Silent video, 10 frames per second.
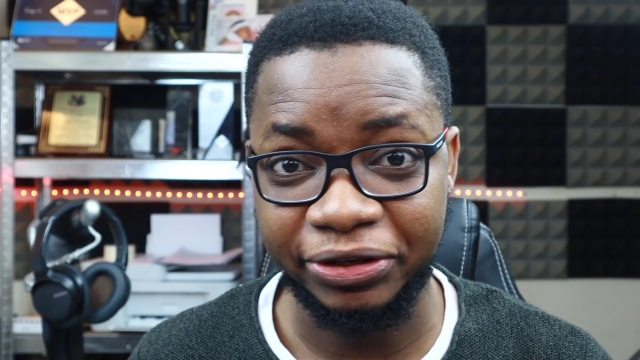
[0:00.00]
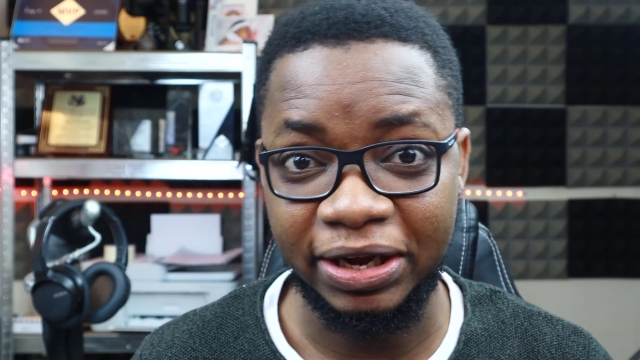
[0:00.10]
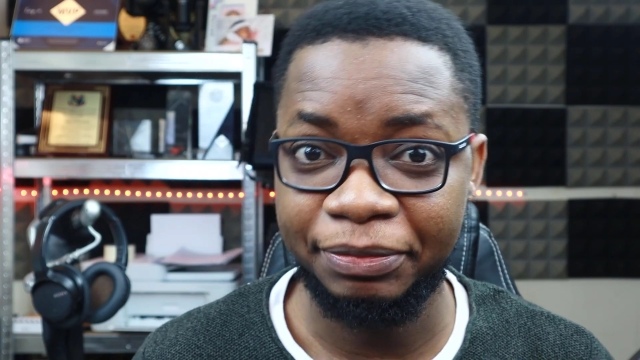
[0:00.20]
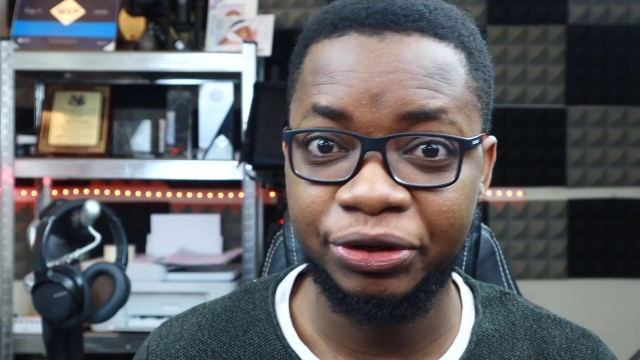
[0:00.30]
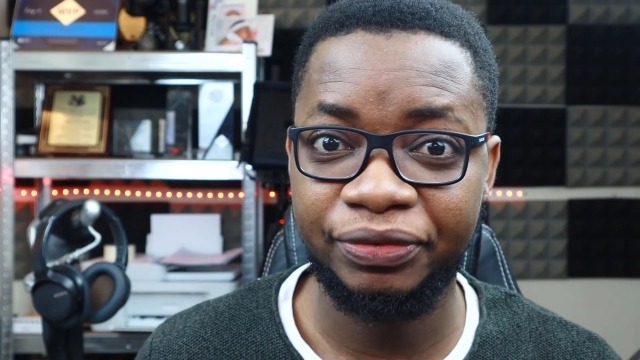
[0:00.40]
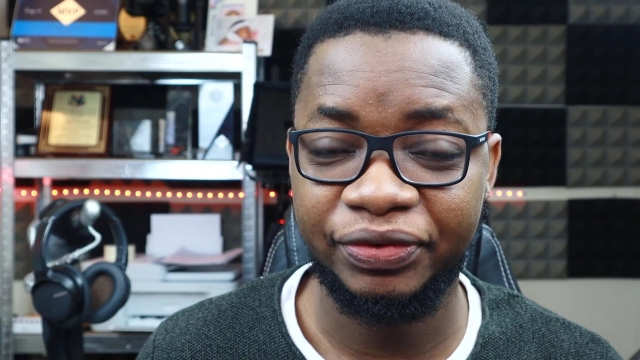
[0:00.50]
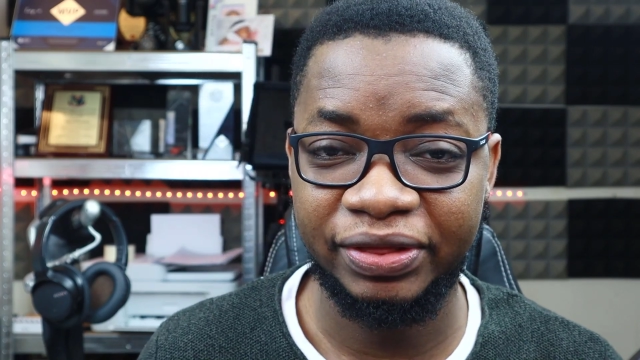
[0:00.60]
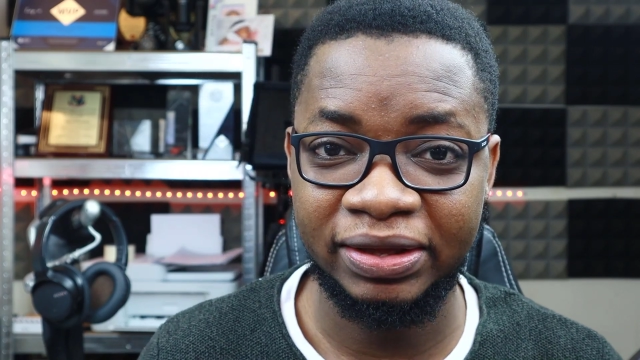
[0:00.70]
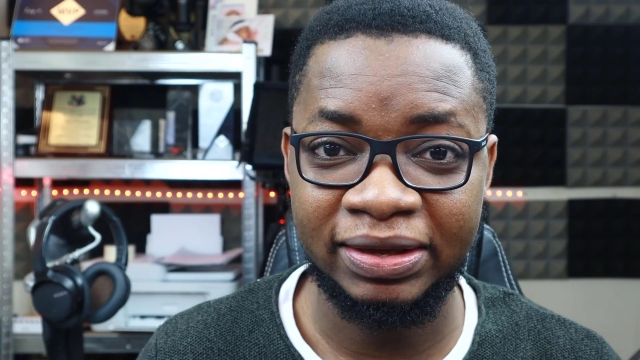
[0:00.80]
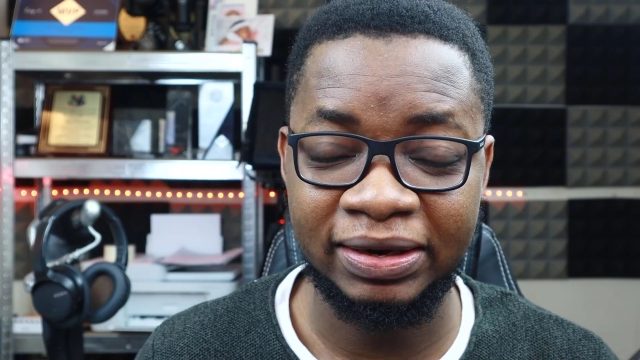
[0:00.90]
Let me know if you're
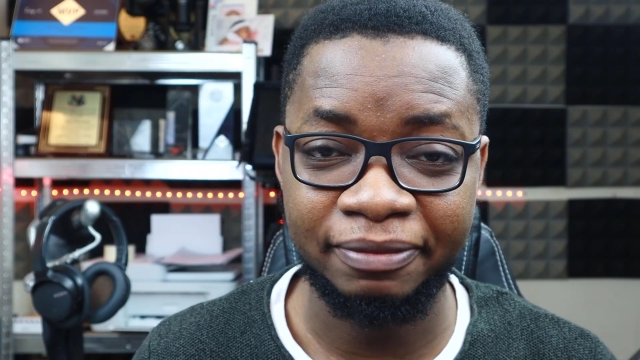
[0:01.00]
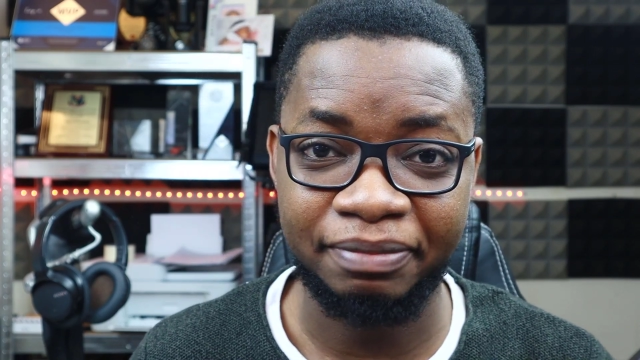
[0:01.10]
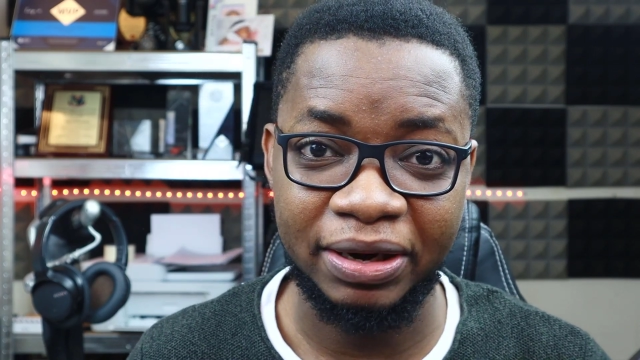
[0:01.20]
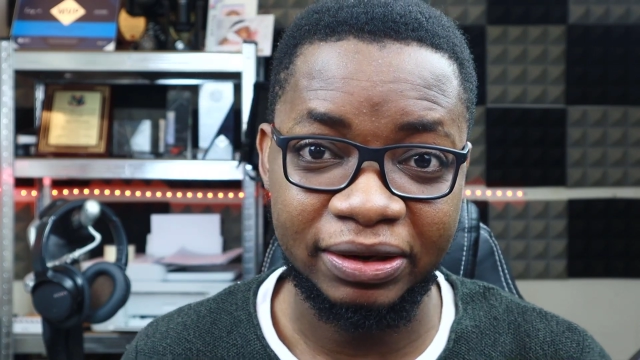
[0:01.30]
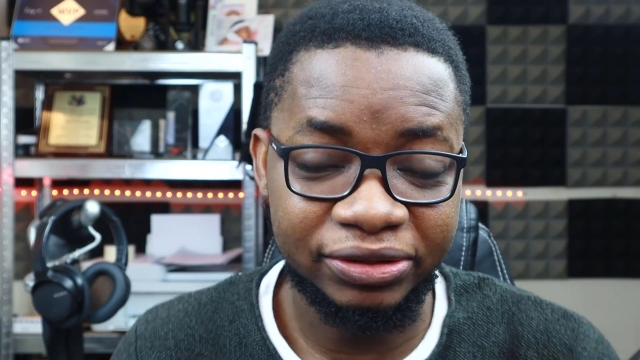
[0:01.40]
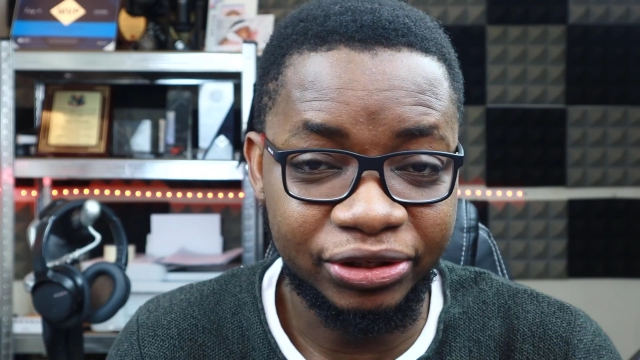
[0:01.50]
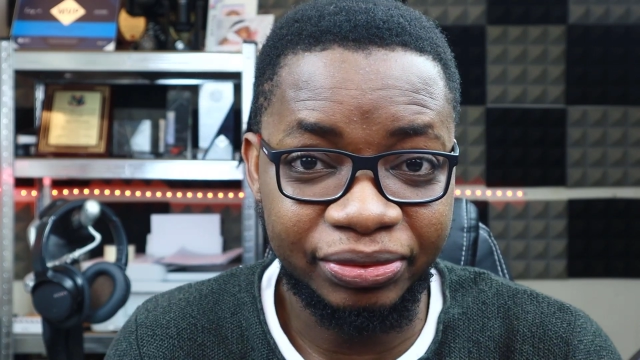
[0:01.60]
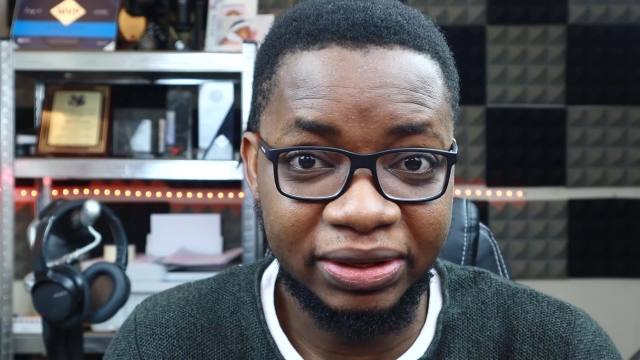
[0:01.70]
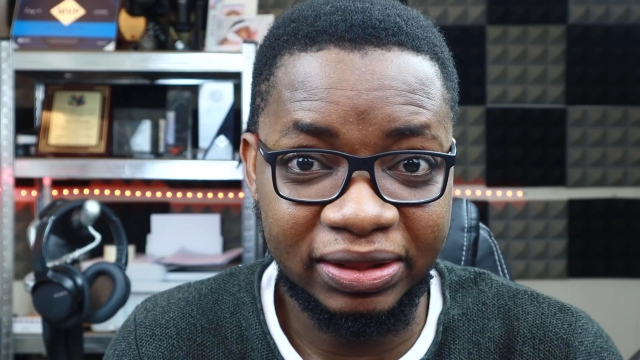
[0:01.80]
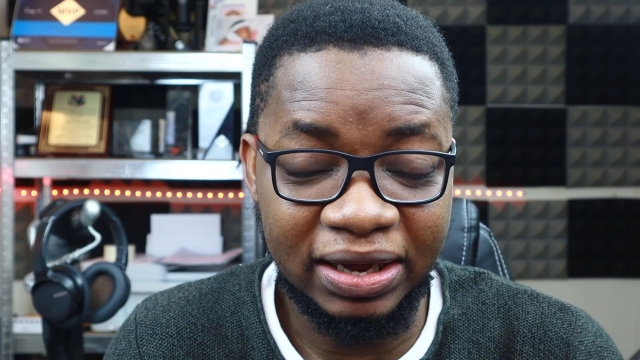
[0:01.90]
thinking about
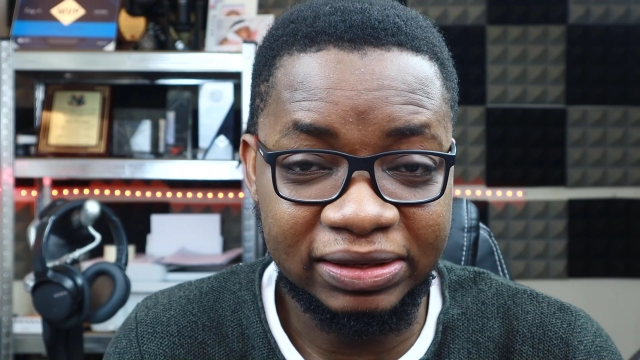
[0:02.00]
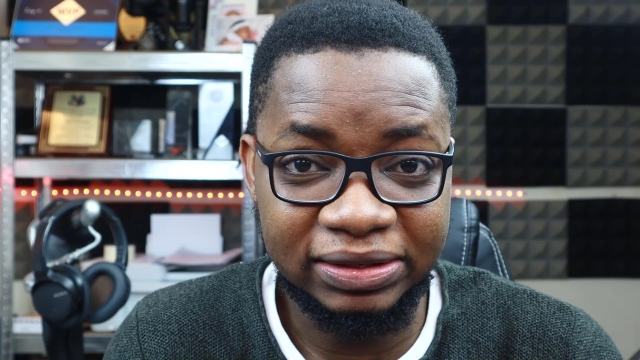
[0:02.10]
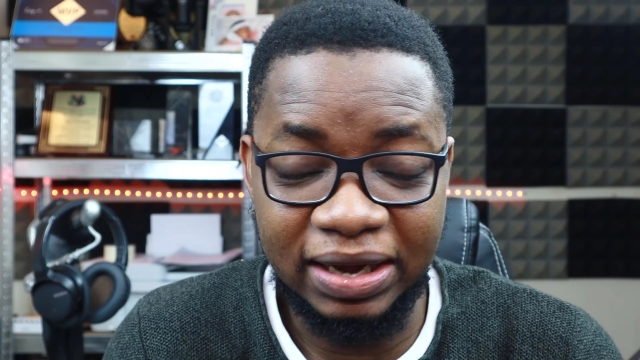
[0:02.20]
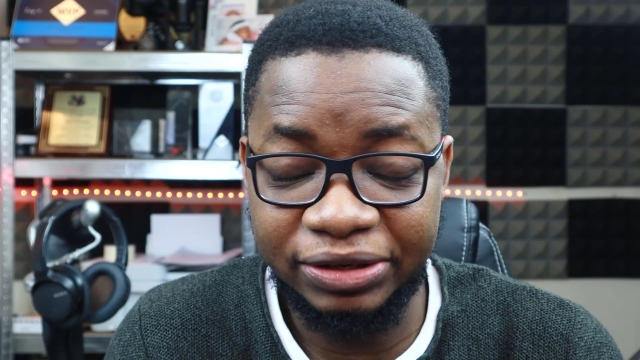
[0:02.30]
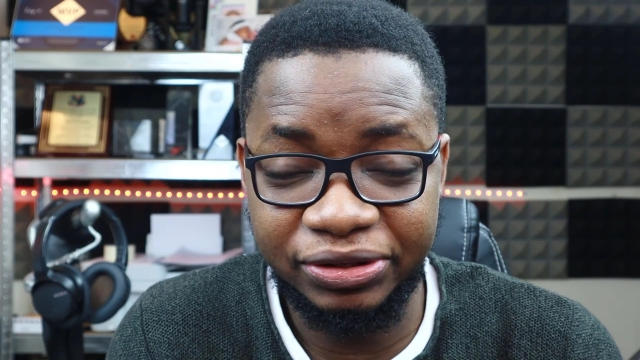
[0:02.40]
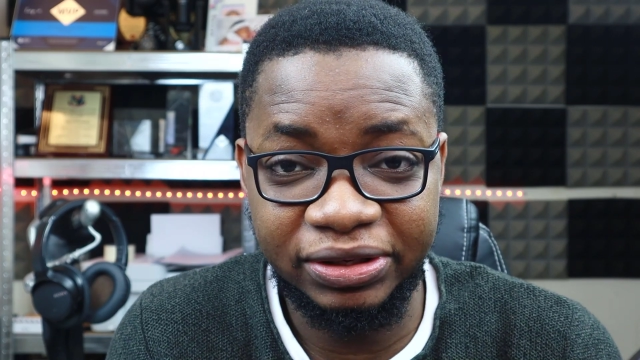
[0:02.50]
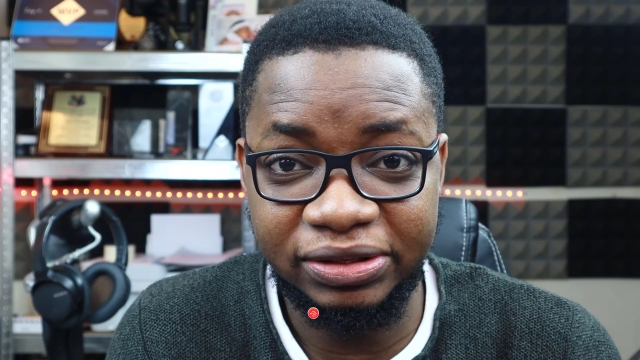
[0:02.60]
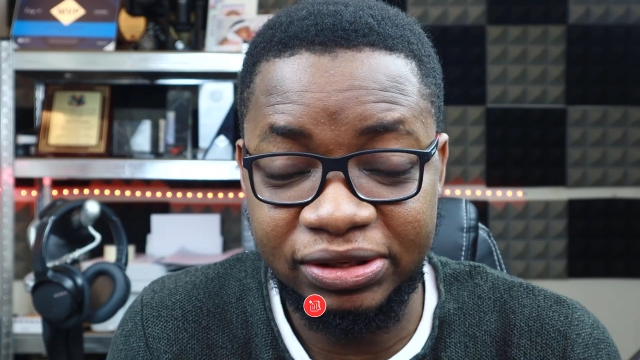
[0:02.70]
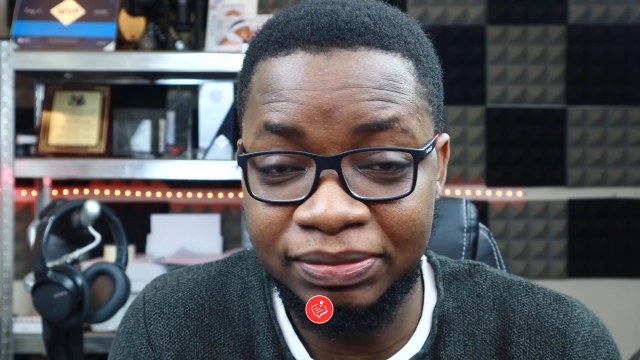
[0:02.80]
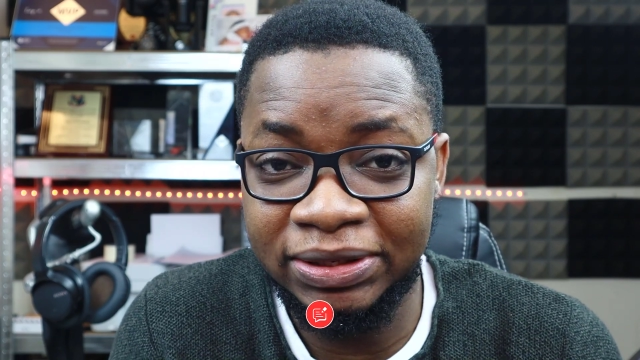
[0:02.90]
doing that. Actually,
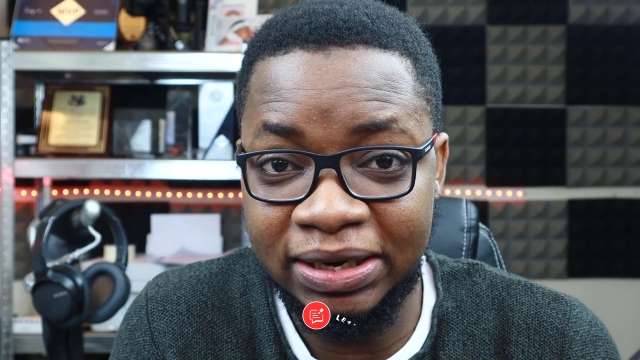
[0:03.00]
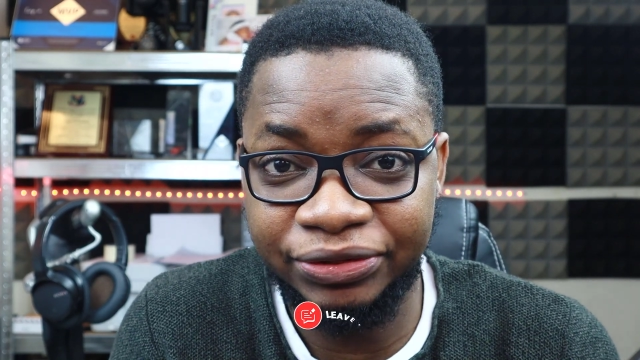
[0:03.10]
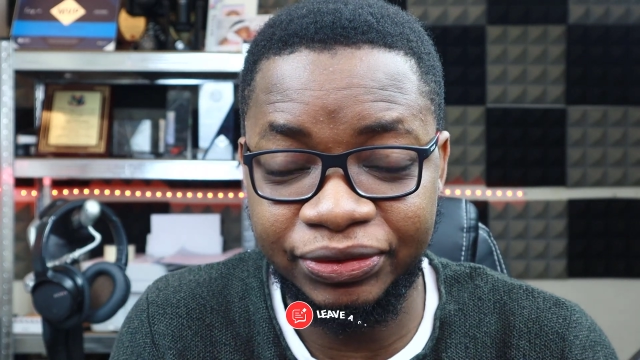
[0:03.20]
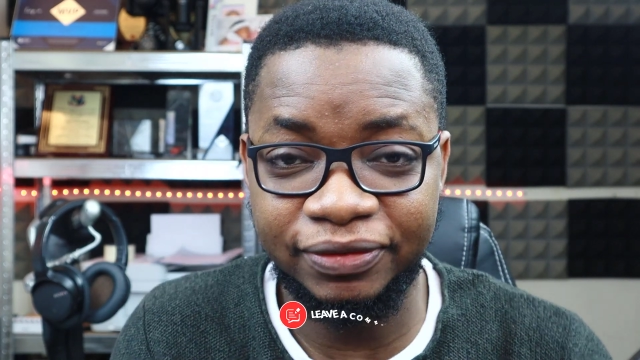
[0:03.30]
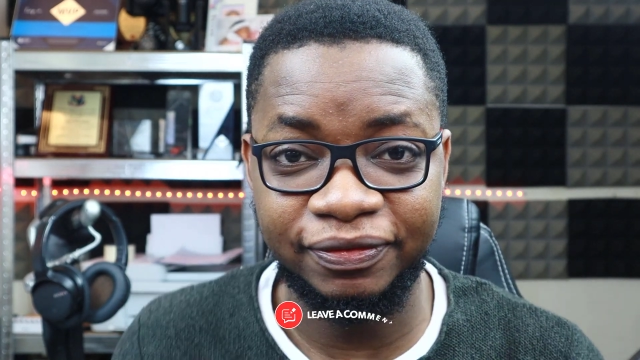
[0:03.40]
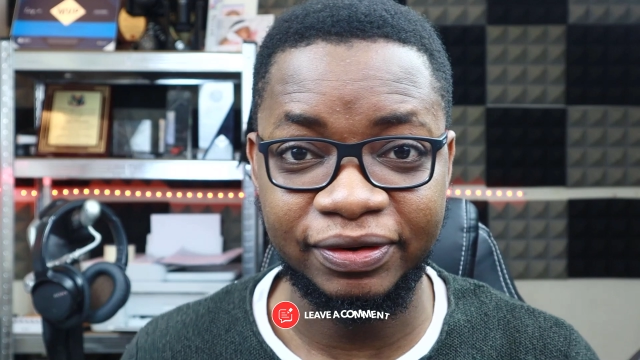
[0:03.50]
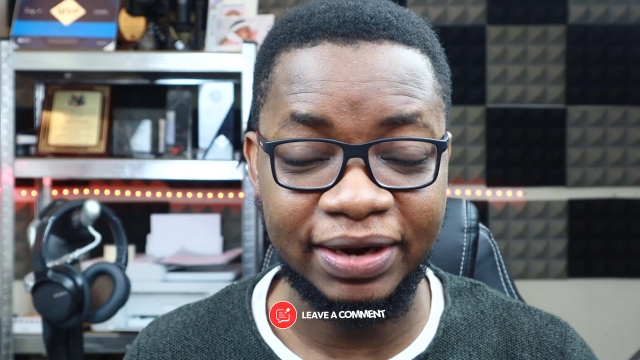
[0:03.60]
it's something that's really fun.